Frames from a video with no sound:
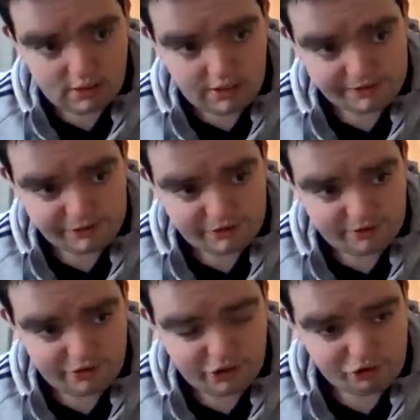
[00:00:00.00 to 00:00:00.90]
as
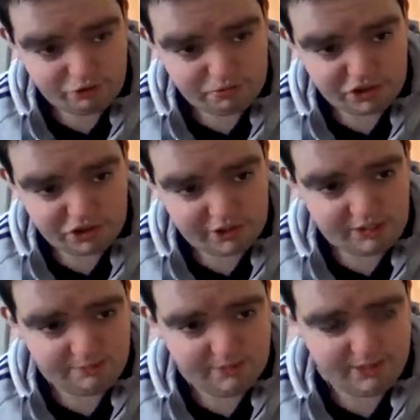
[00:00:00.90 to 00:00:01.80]
YouTube's just
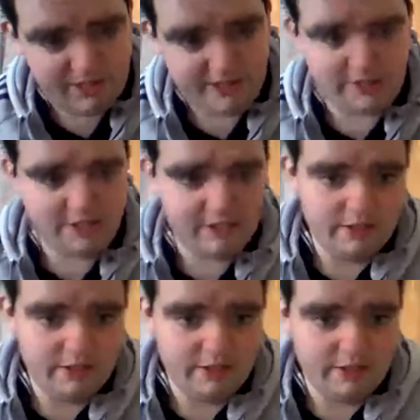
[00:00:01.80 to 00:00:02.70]
telling me that
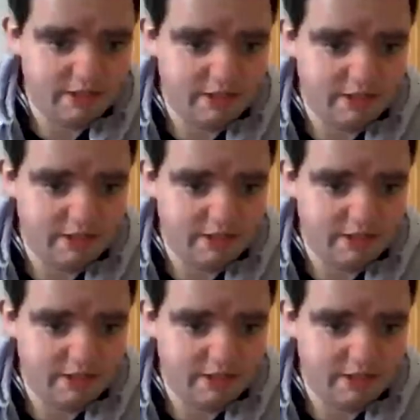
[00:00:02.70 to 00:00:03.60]
the
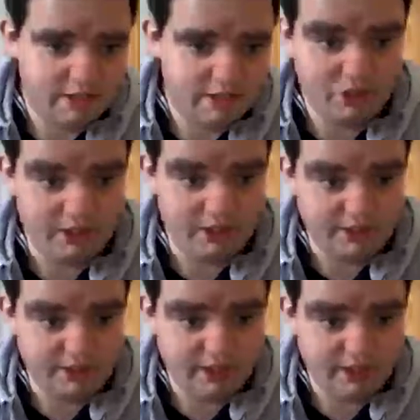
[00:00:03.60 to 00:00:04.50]
connection is